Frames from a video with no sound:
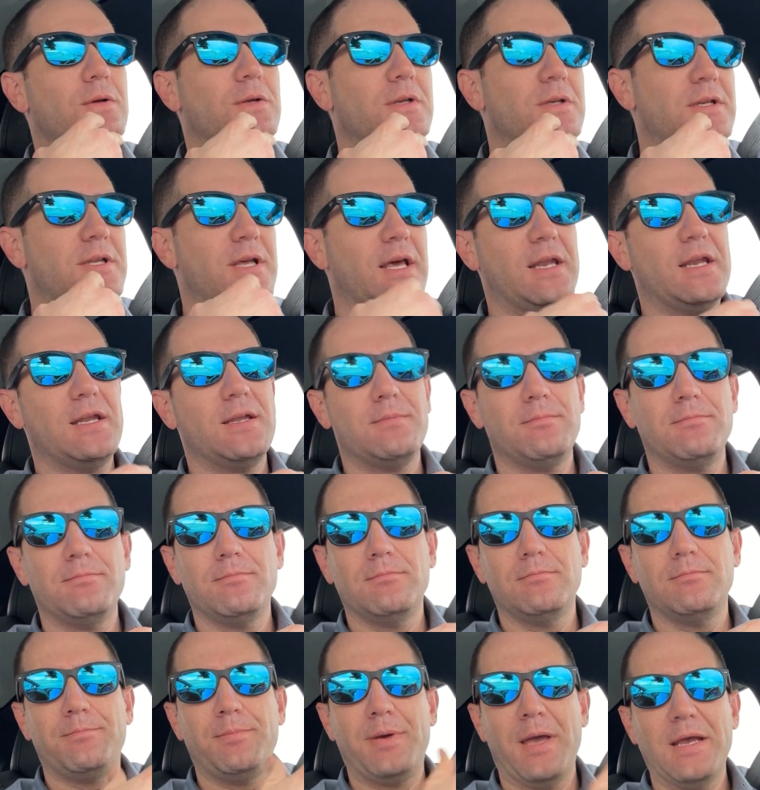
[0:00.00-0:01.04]

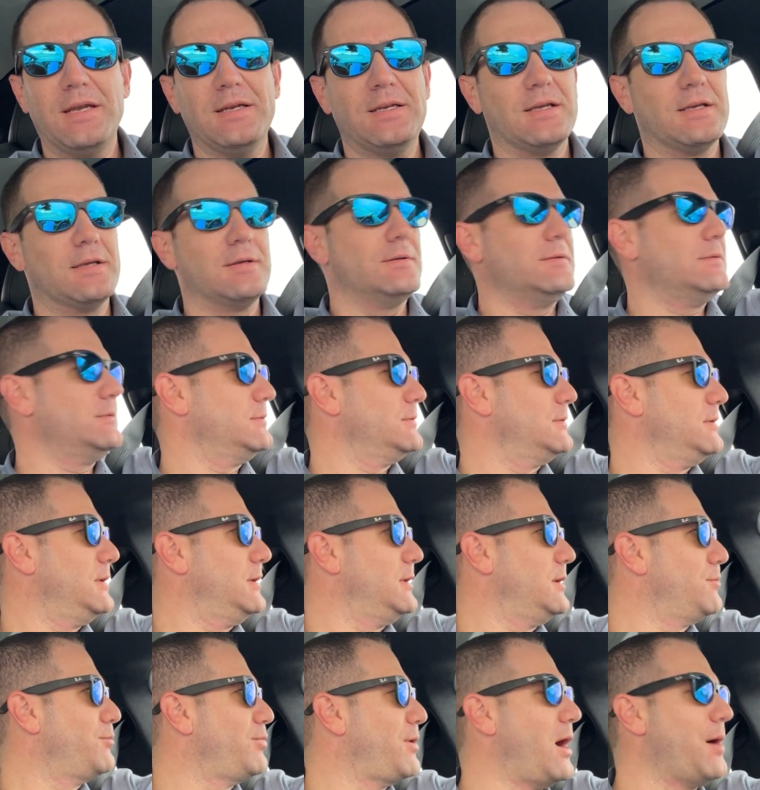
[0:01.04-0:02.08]
tenant painting
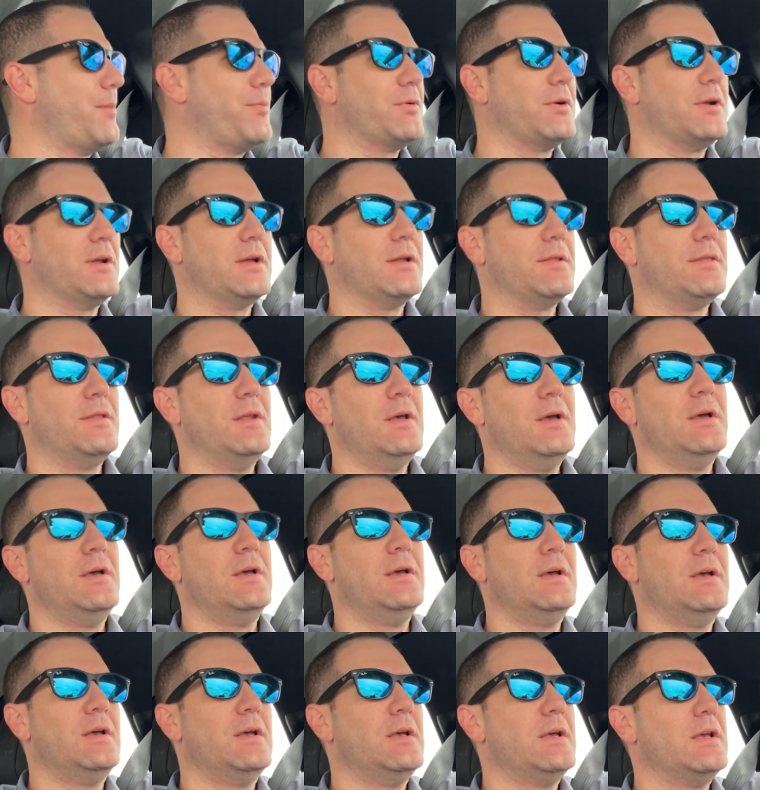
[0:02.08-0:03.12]
in a property.
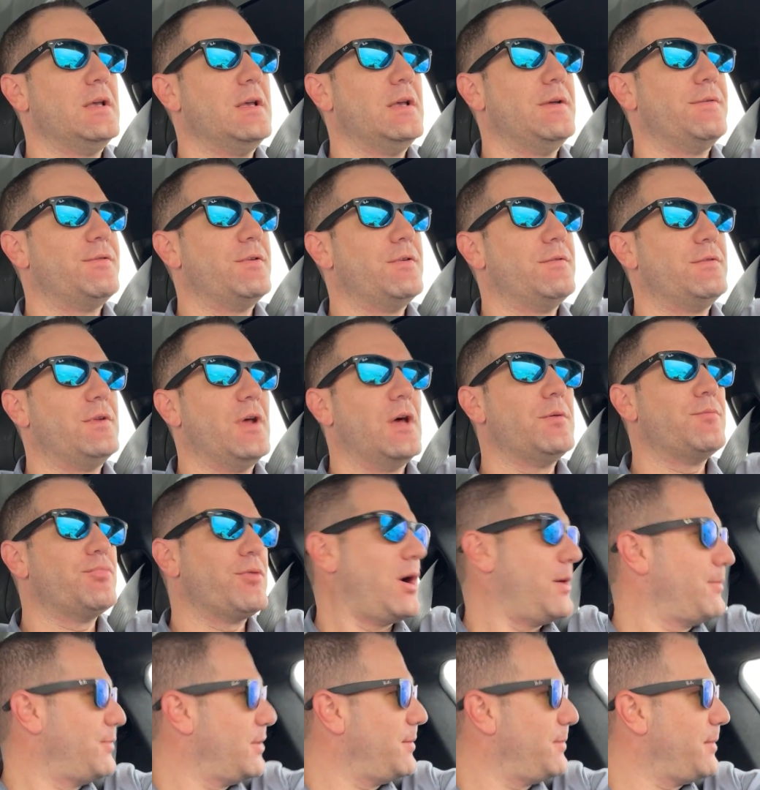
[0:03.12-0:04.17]
And if you've done
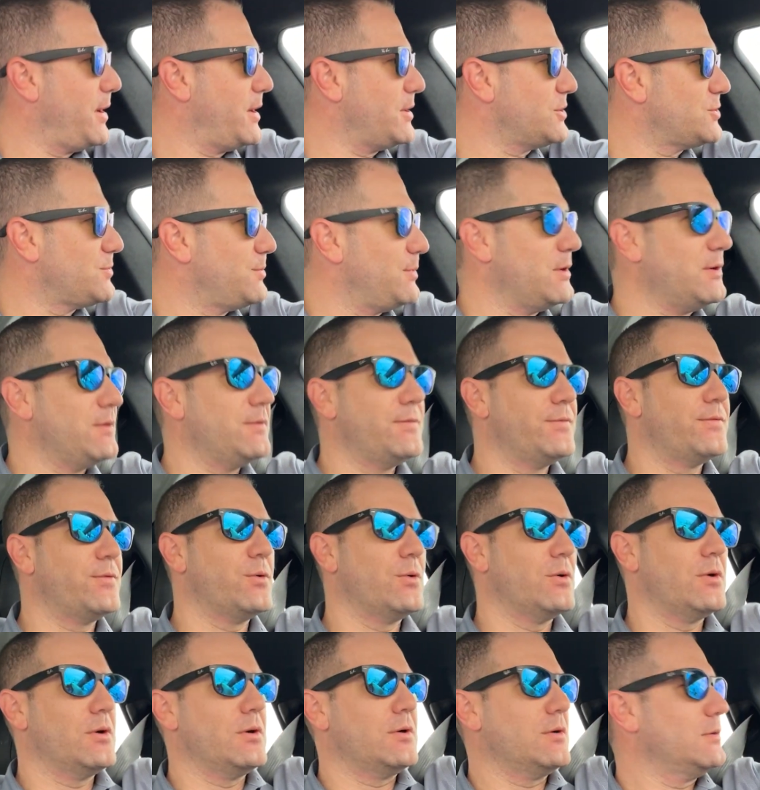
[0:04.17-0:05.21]
property management
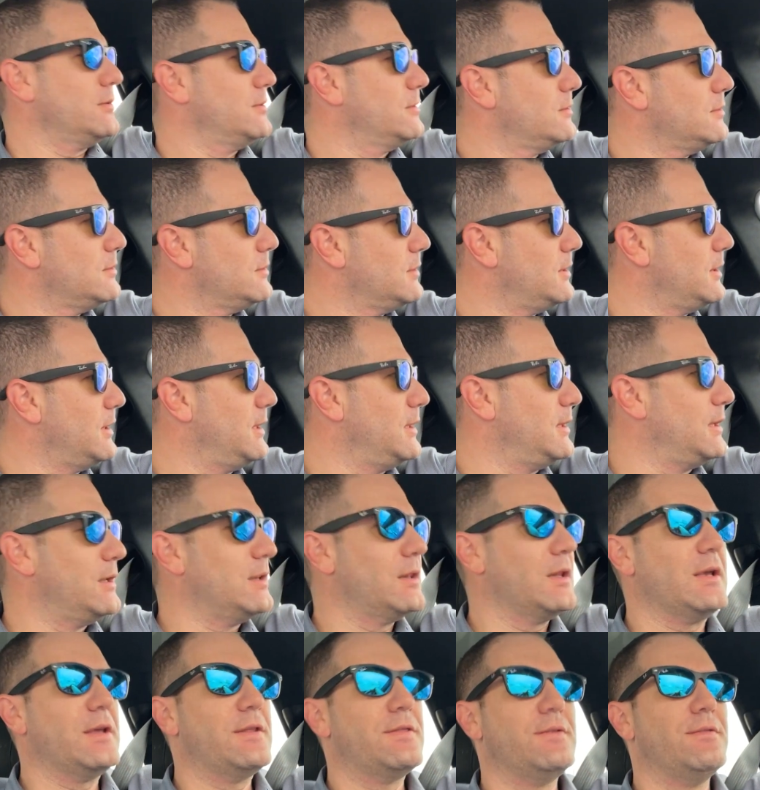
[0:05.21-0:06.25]
for any
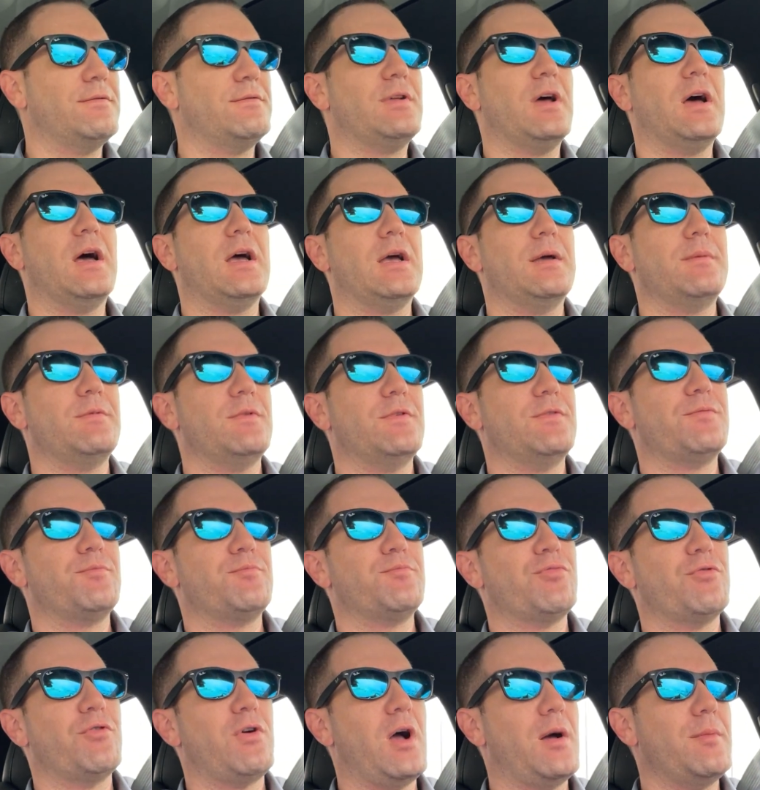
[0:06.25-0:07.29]
length of time, you've
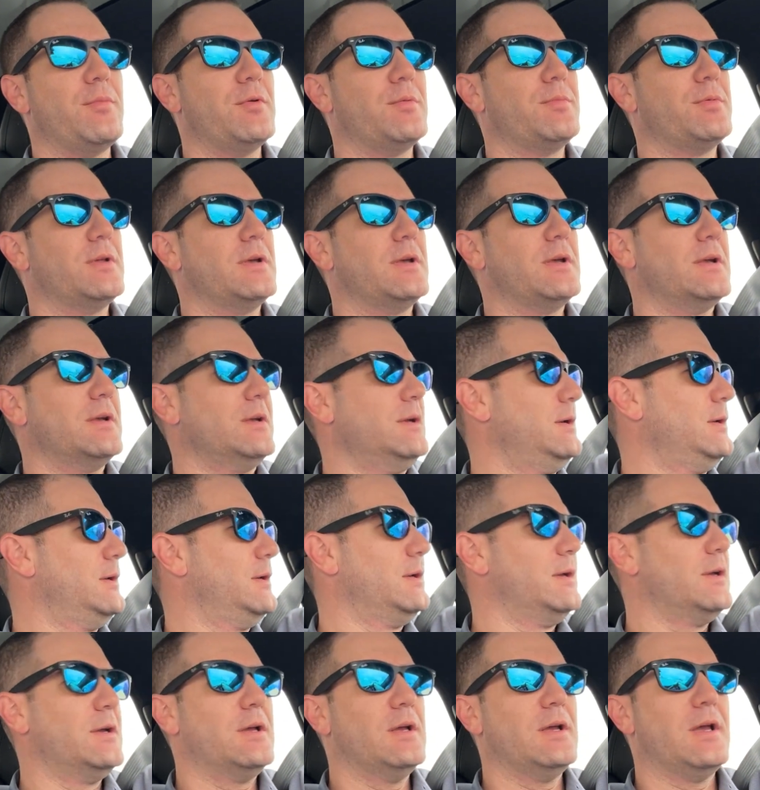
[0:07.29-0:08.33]
probably
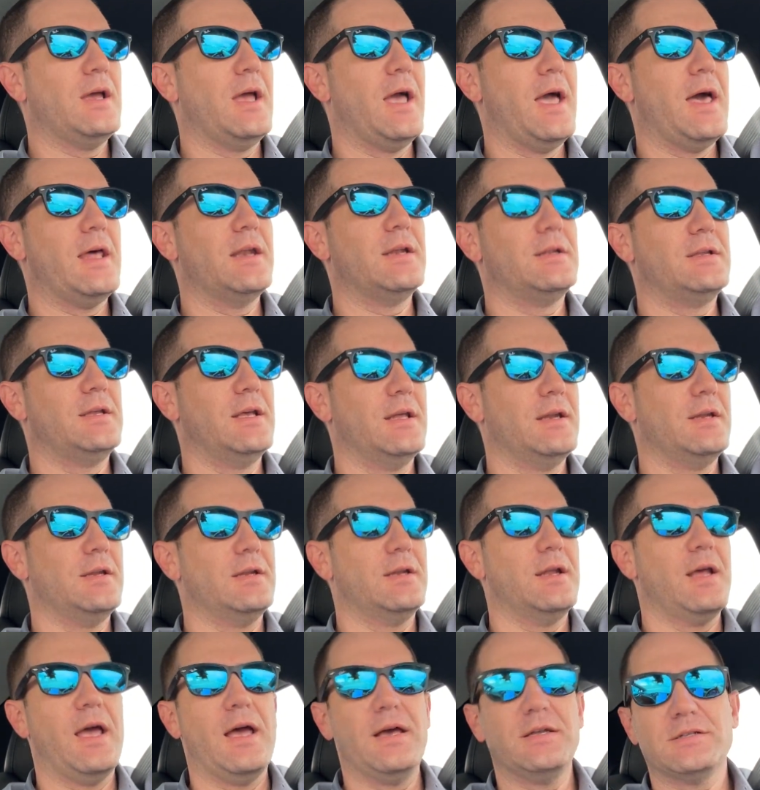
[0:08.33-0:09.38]
had a
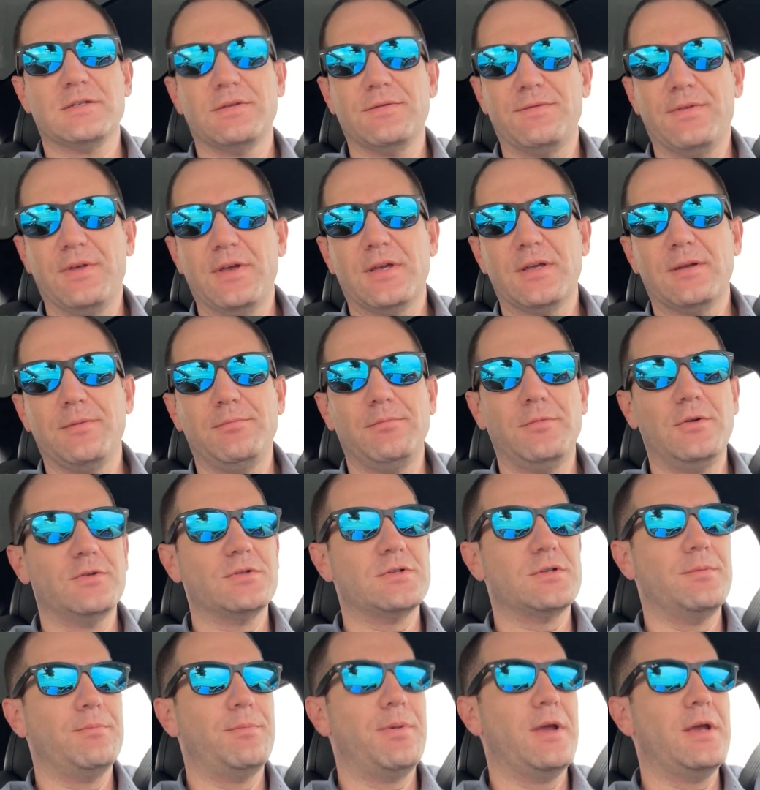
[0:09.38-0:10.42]
tenant ask if they can do
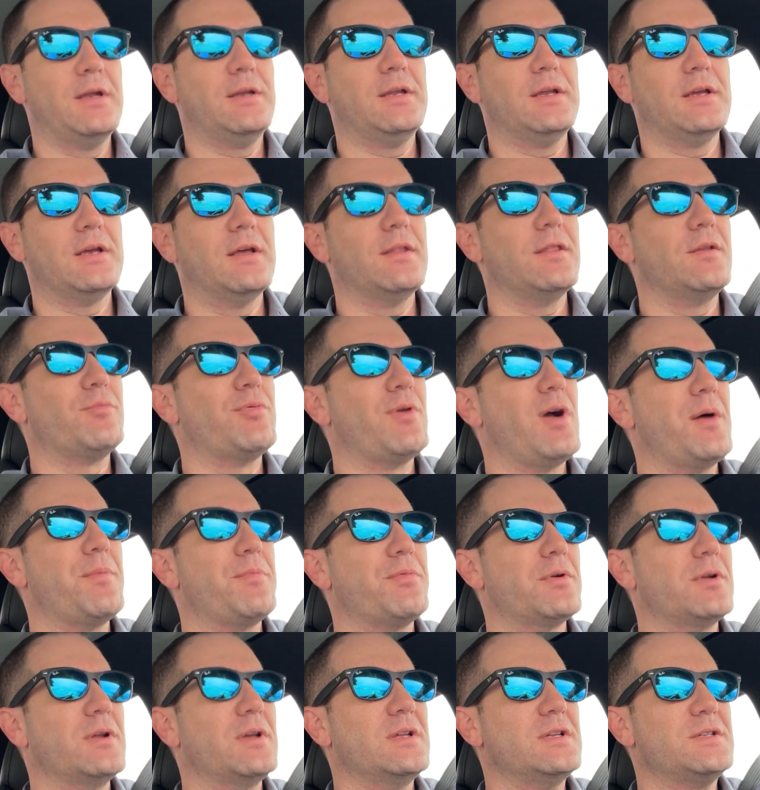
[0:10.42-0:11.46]
some painting at the property.